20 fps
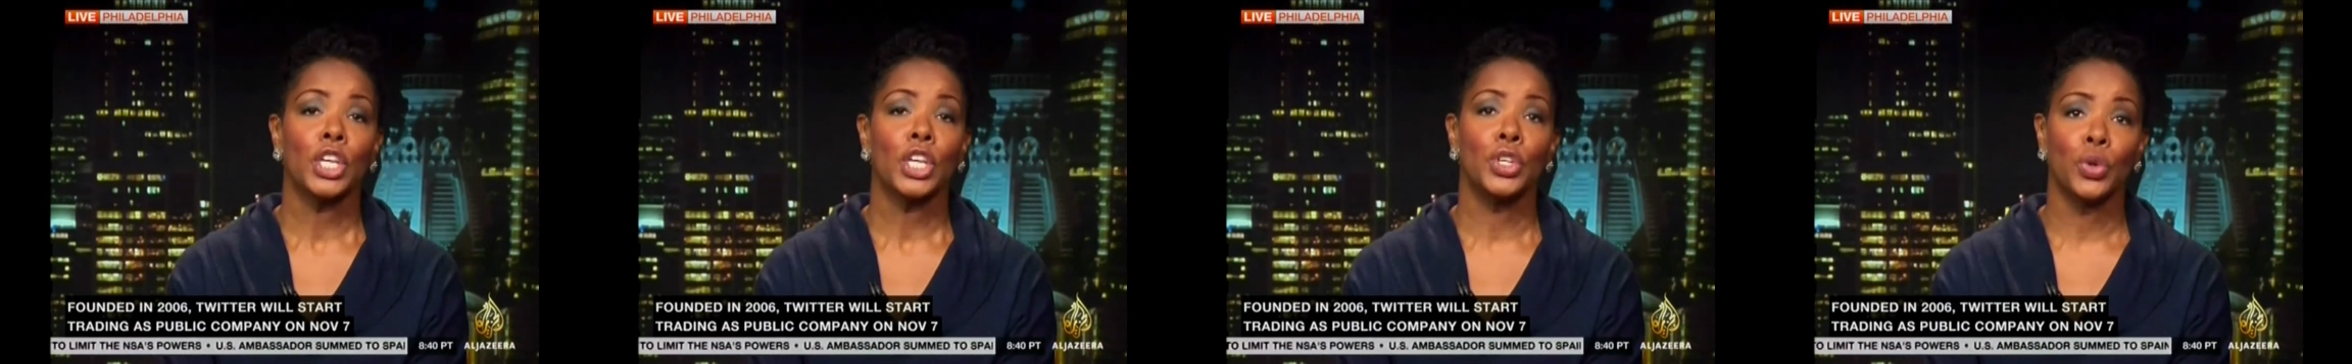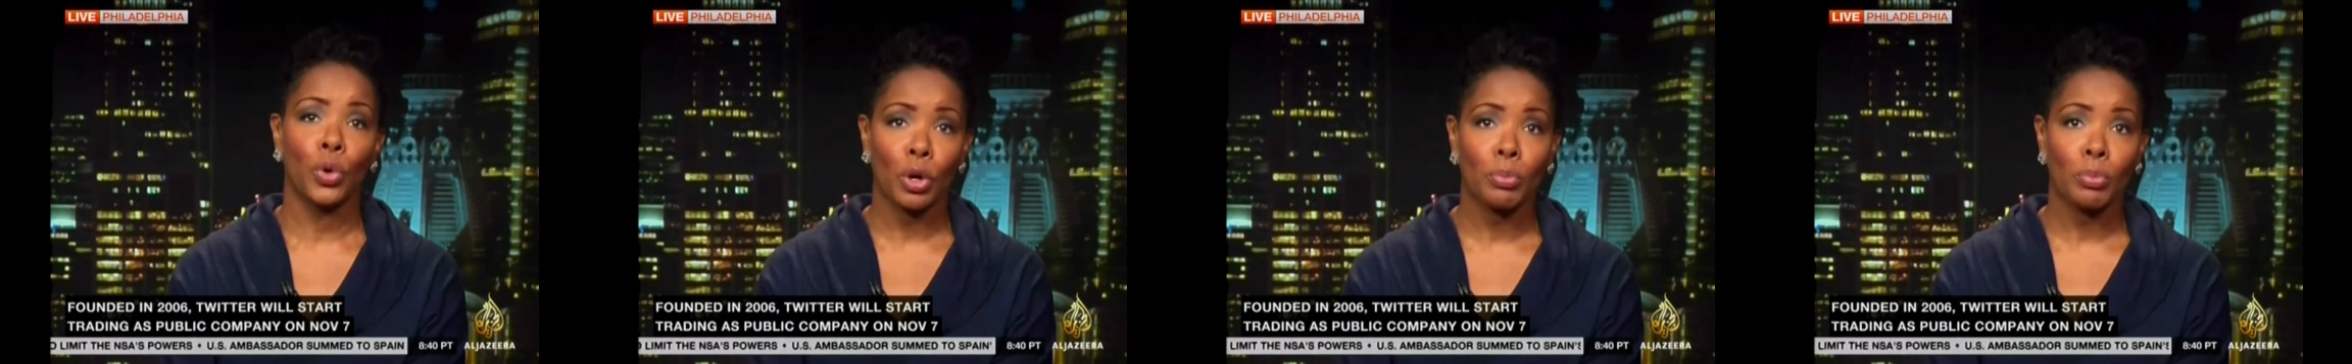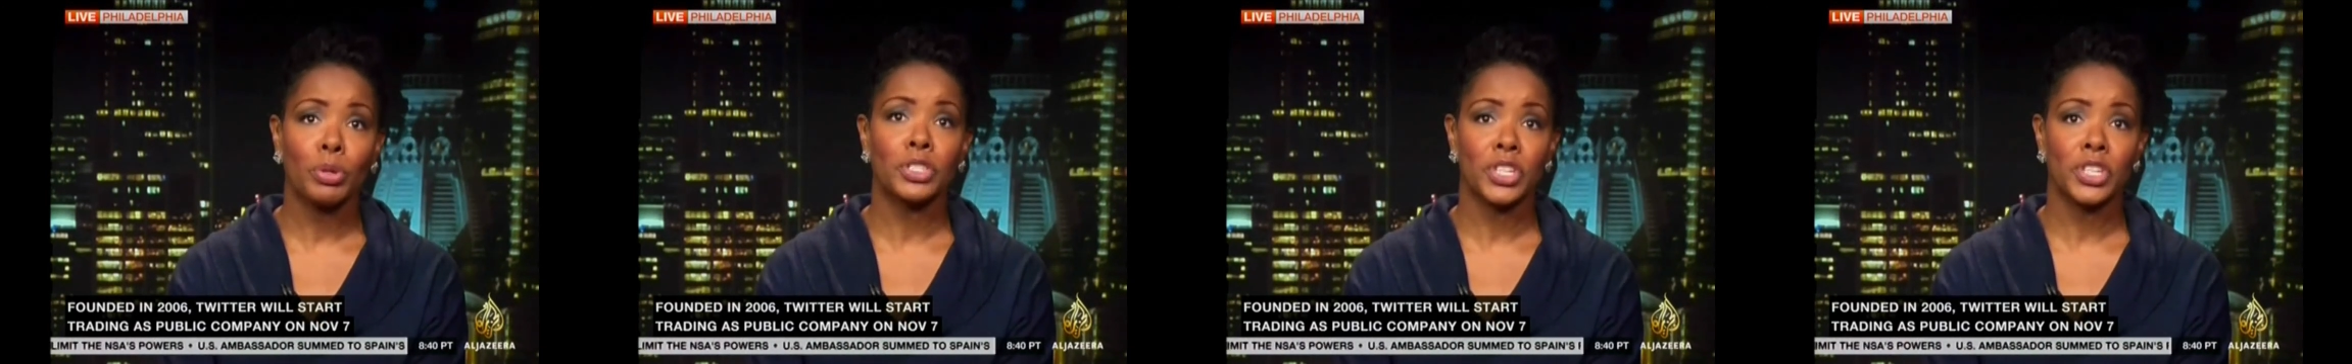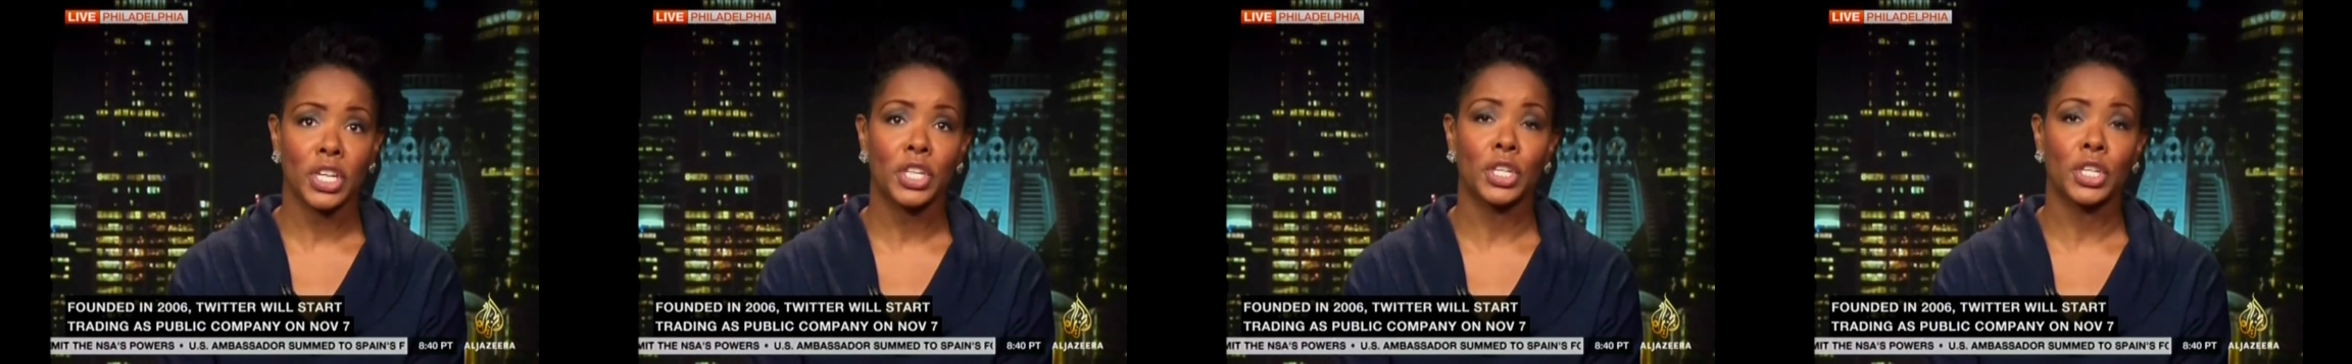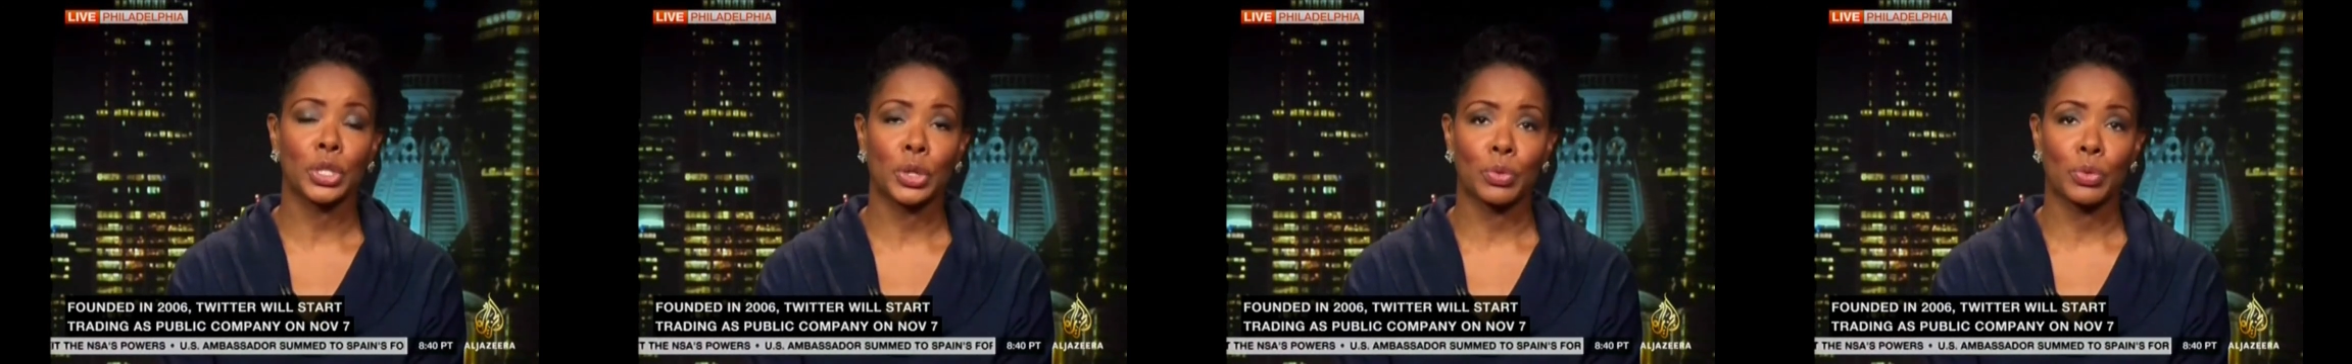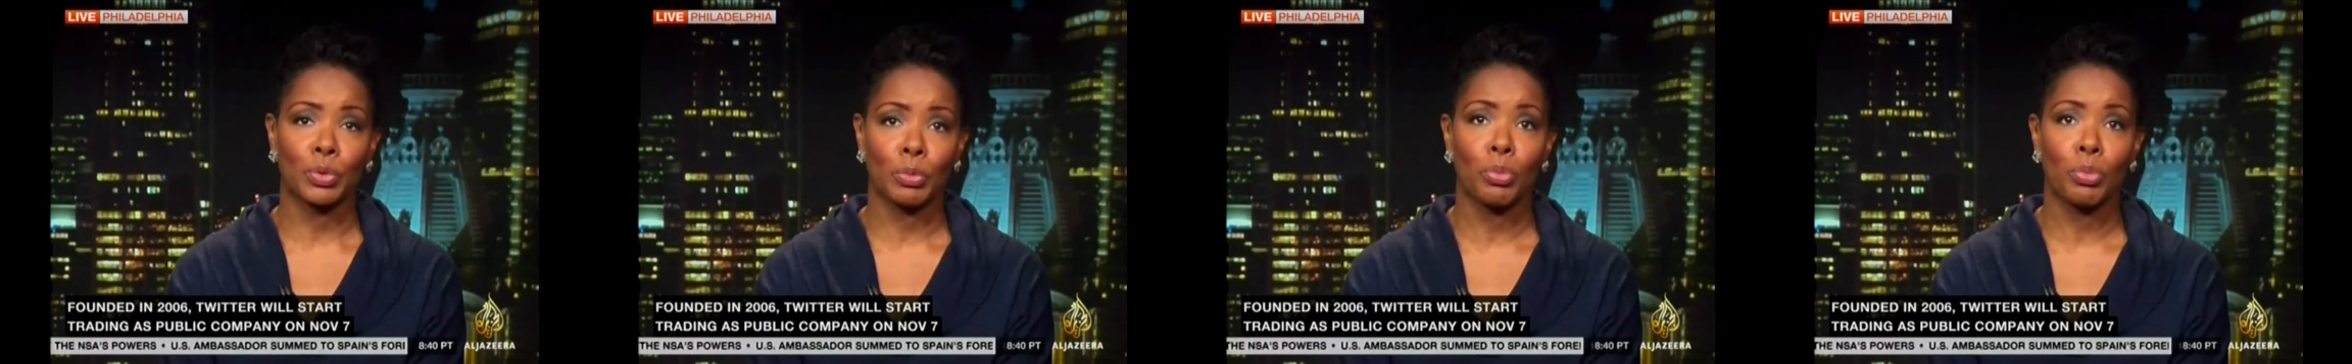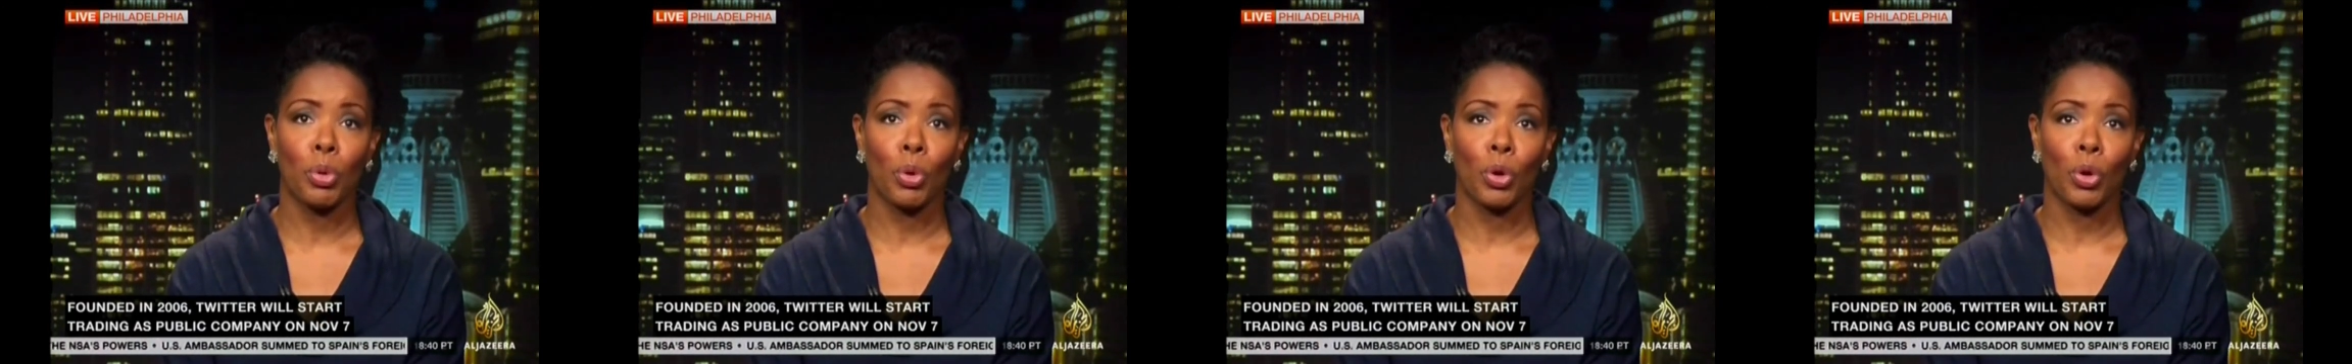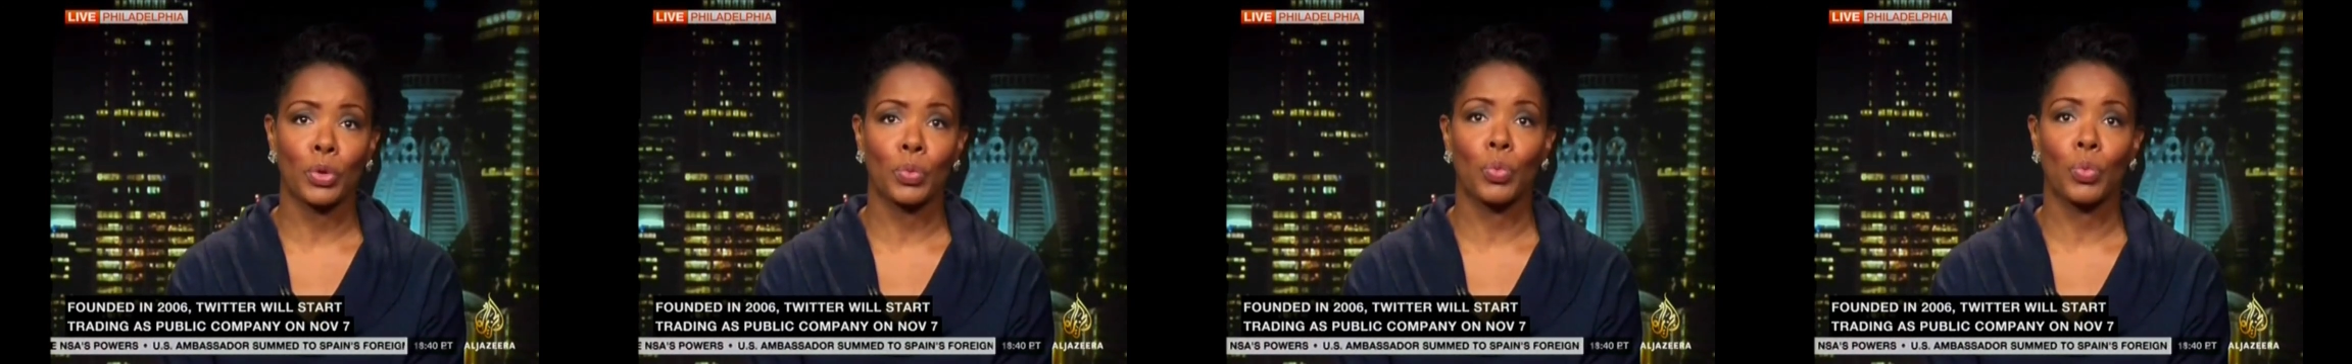your particular
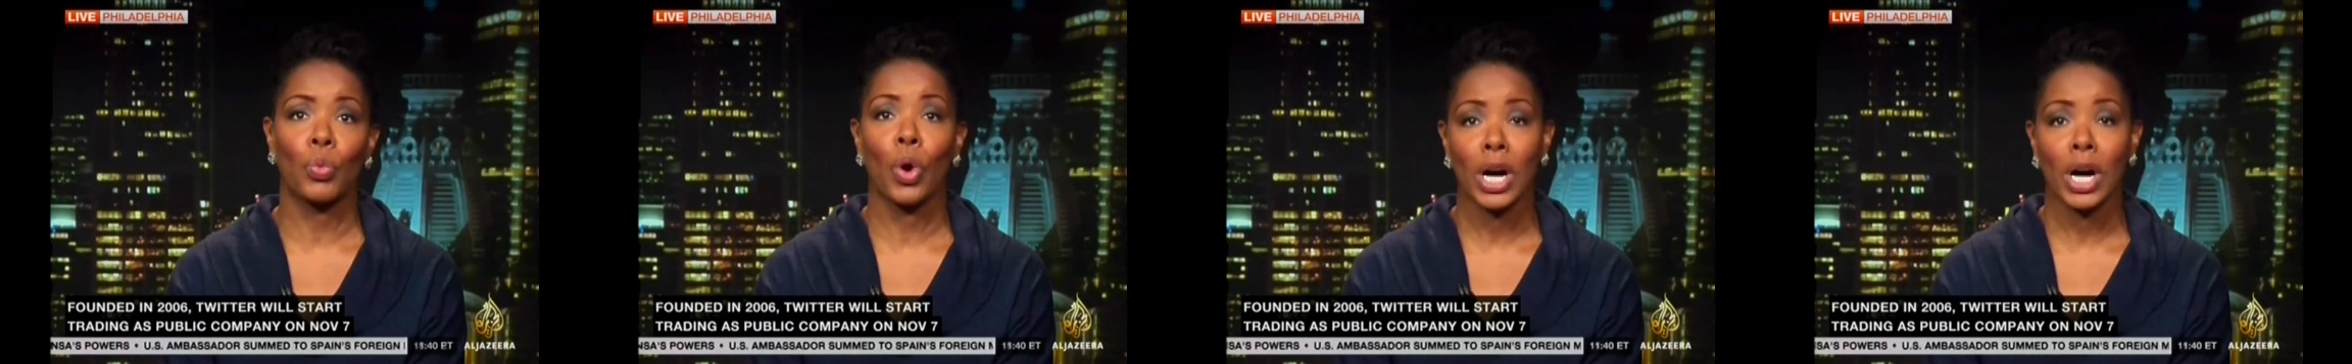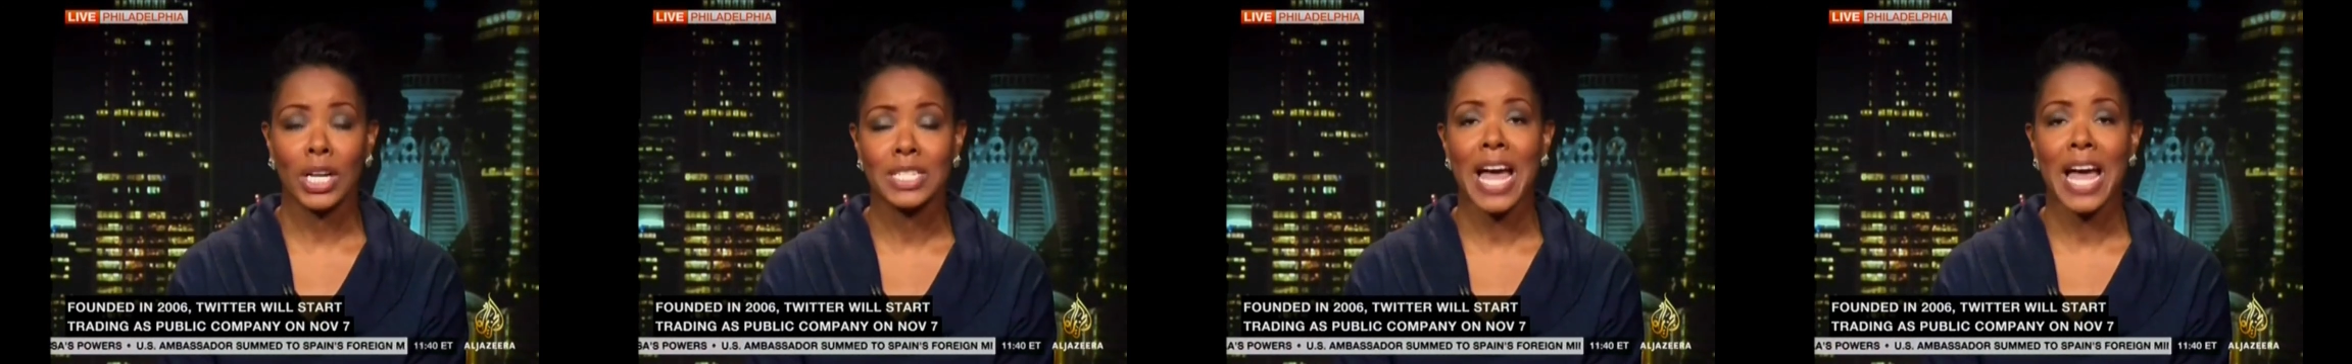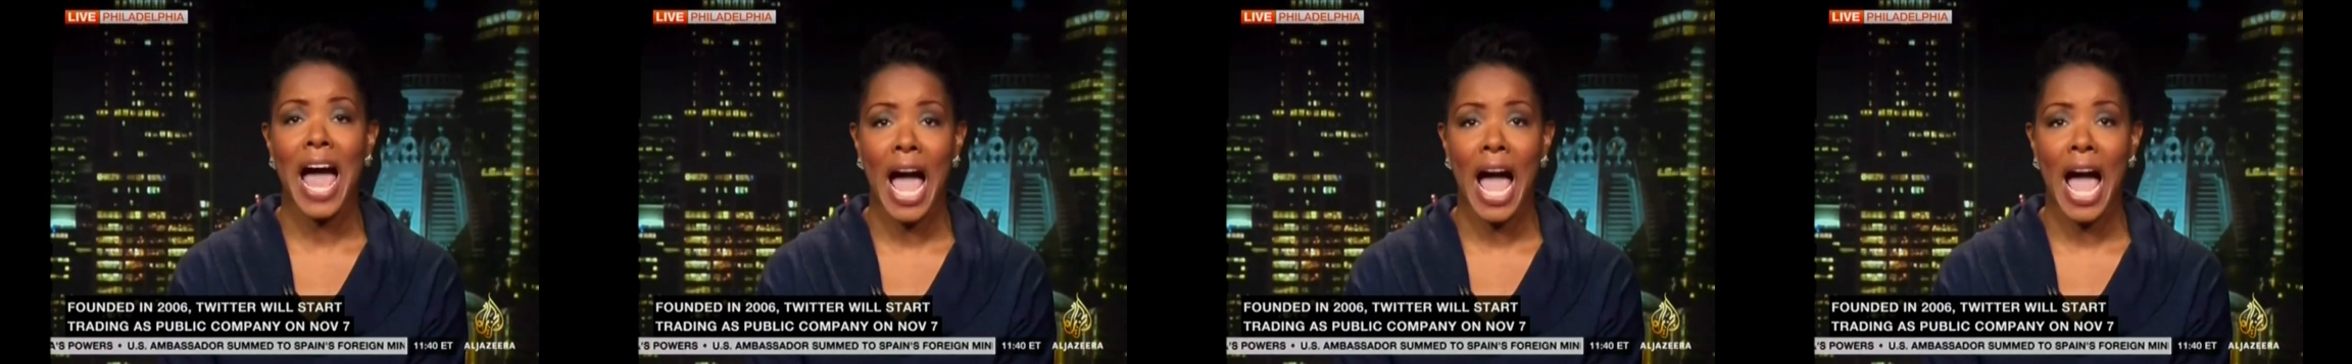report was